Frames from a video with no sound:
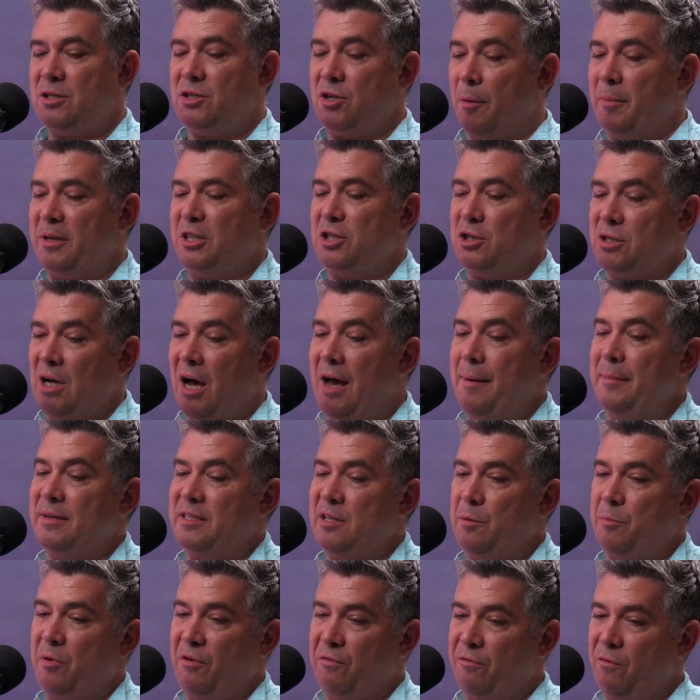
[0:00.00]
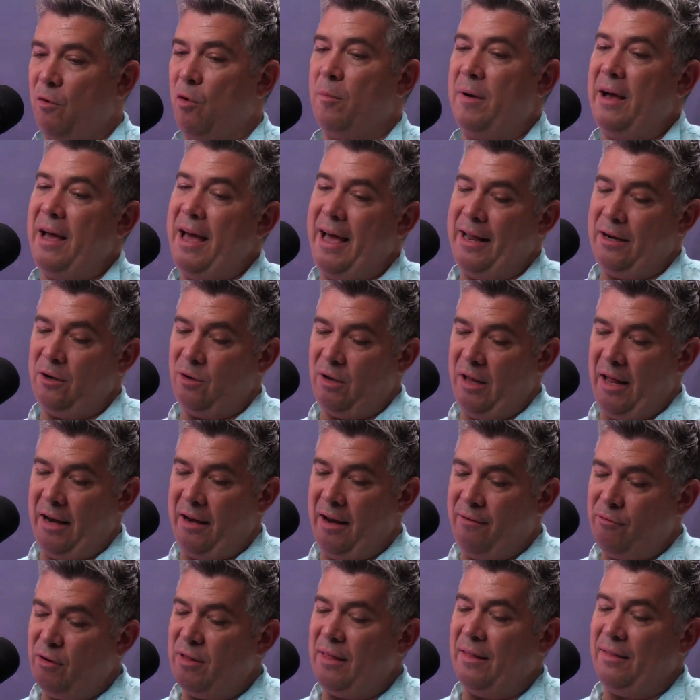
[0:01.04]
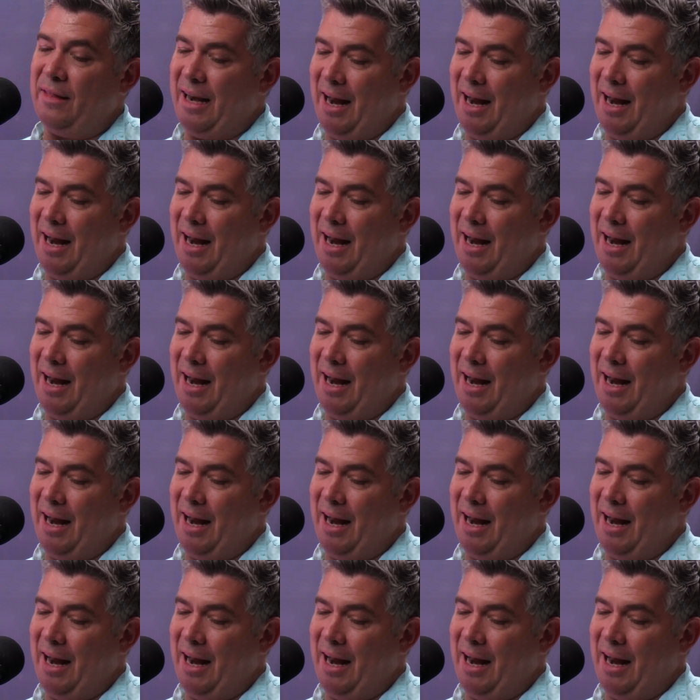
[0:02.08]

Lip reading: so much time as a performer and everything